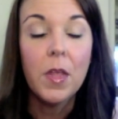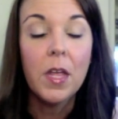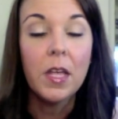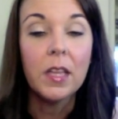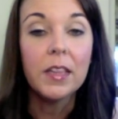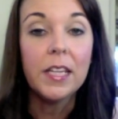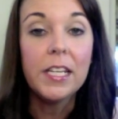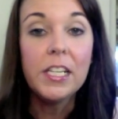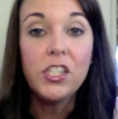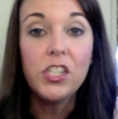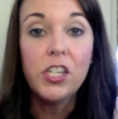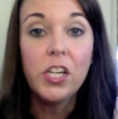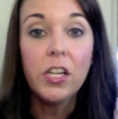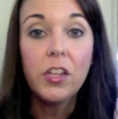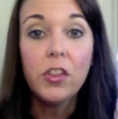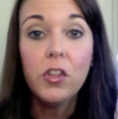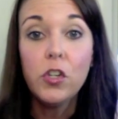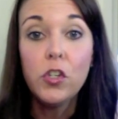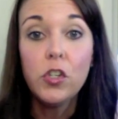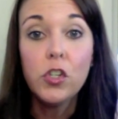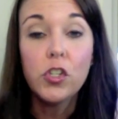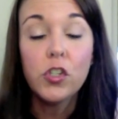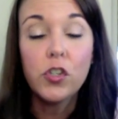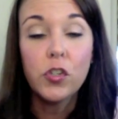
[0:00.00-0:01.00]
leaching the
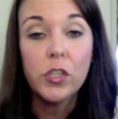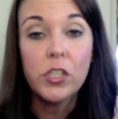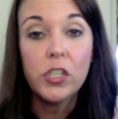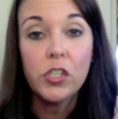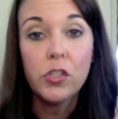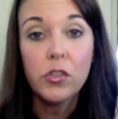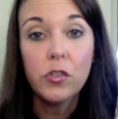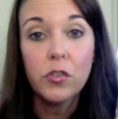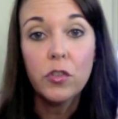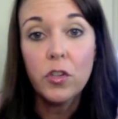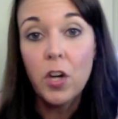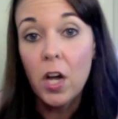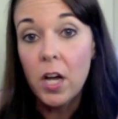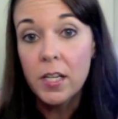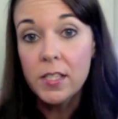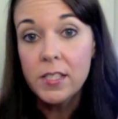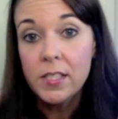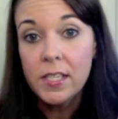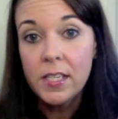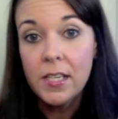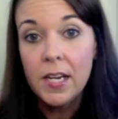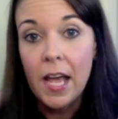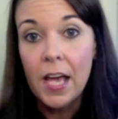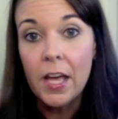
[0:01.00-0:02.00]
nutritional
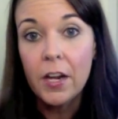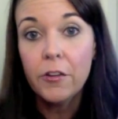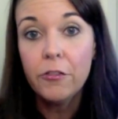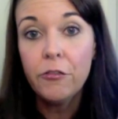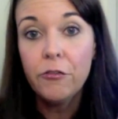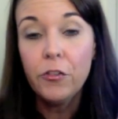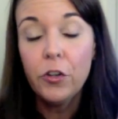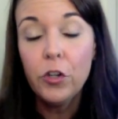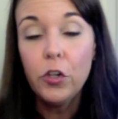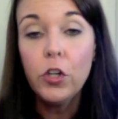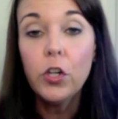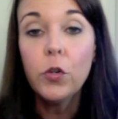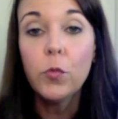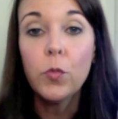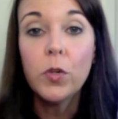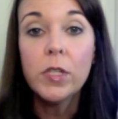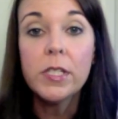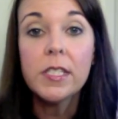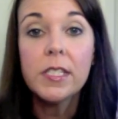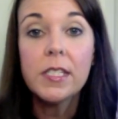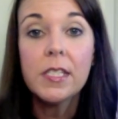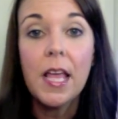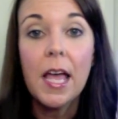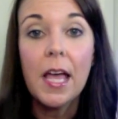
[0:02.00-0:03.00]
content out of food, and
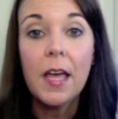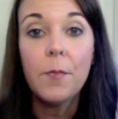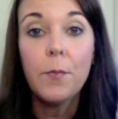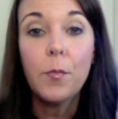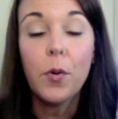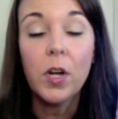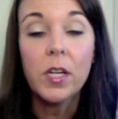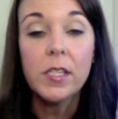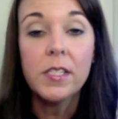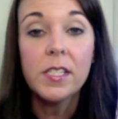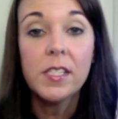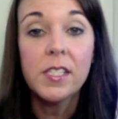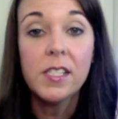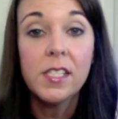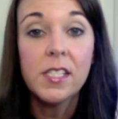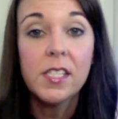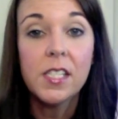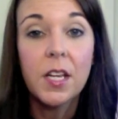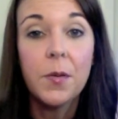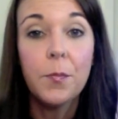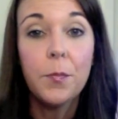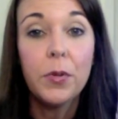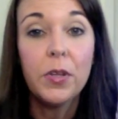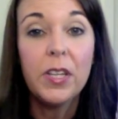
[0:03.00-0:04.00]
once that process is
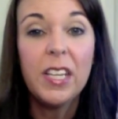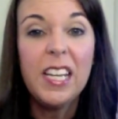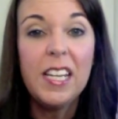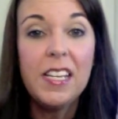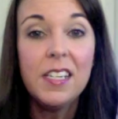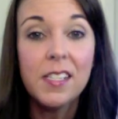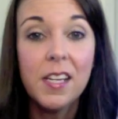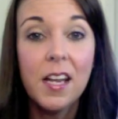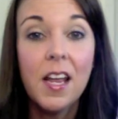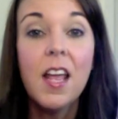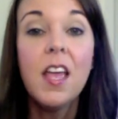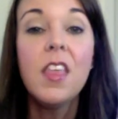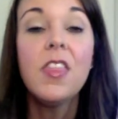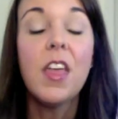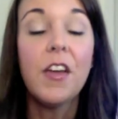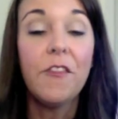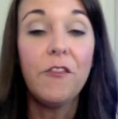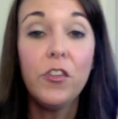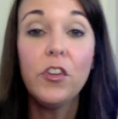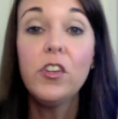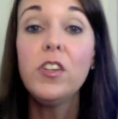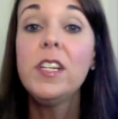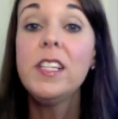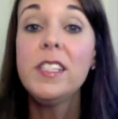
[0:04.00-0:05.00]
complete, that
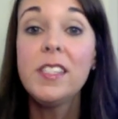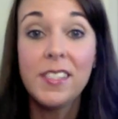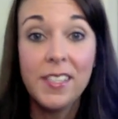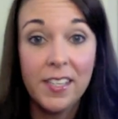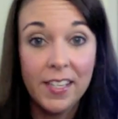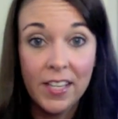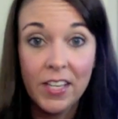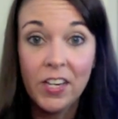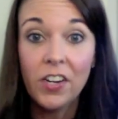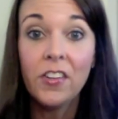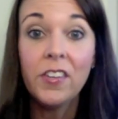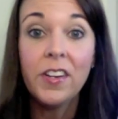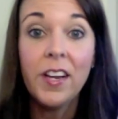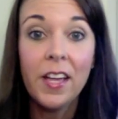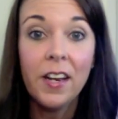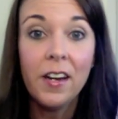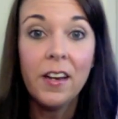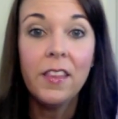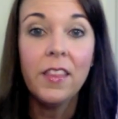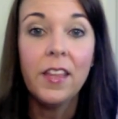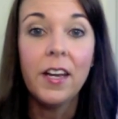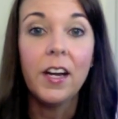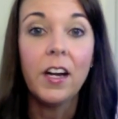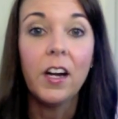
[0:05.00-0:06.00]
food needs to get on out
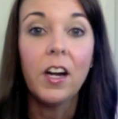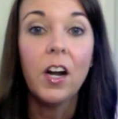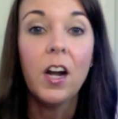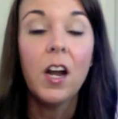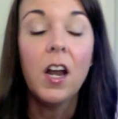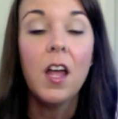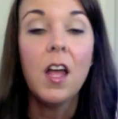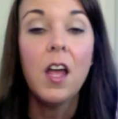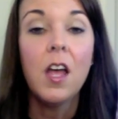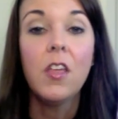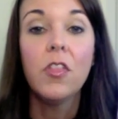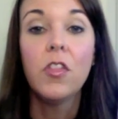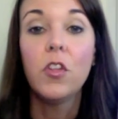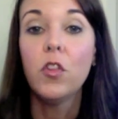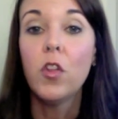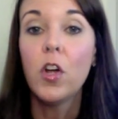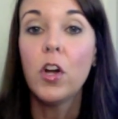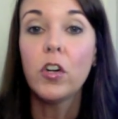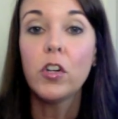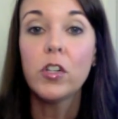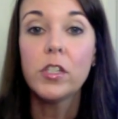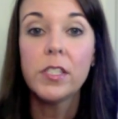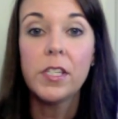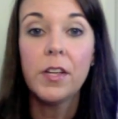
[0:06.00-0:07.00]
of there. The
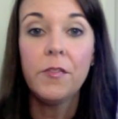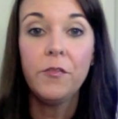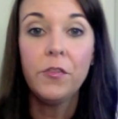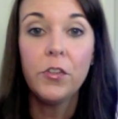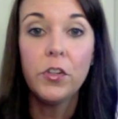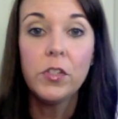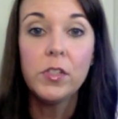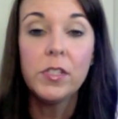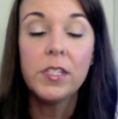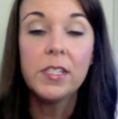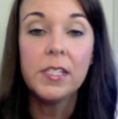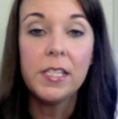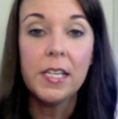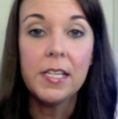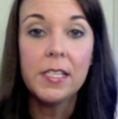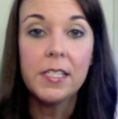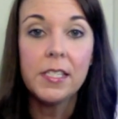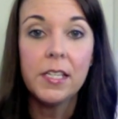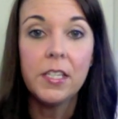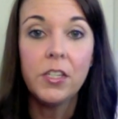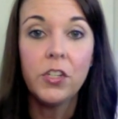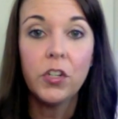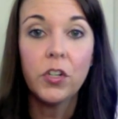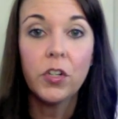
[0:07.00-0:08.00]
longer some foods sit
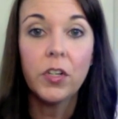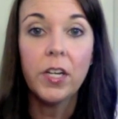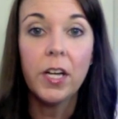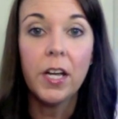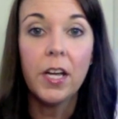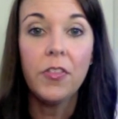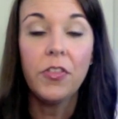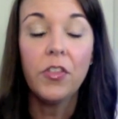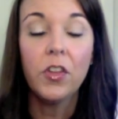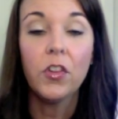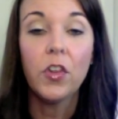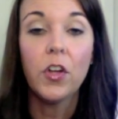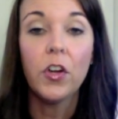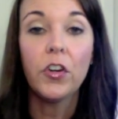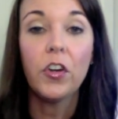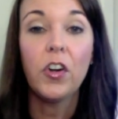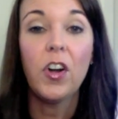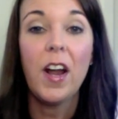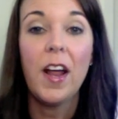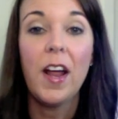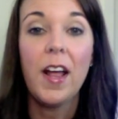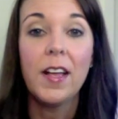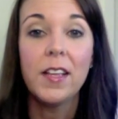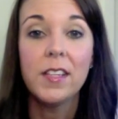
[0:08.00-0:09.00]
in your gut, the longer
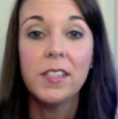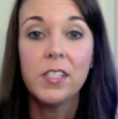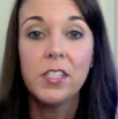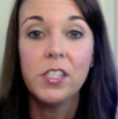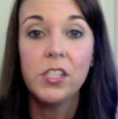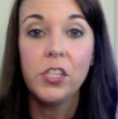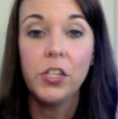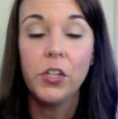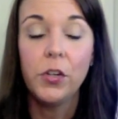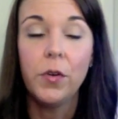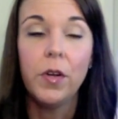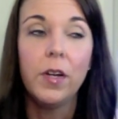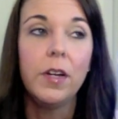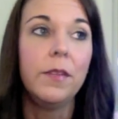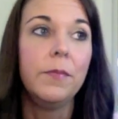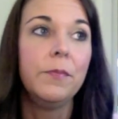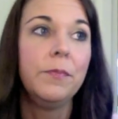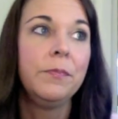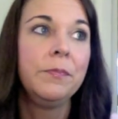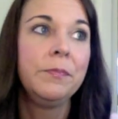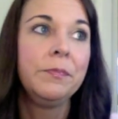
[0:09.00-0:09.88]
it has to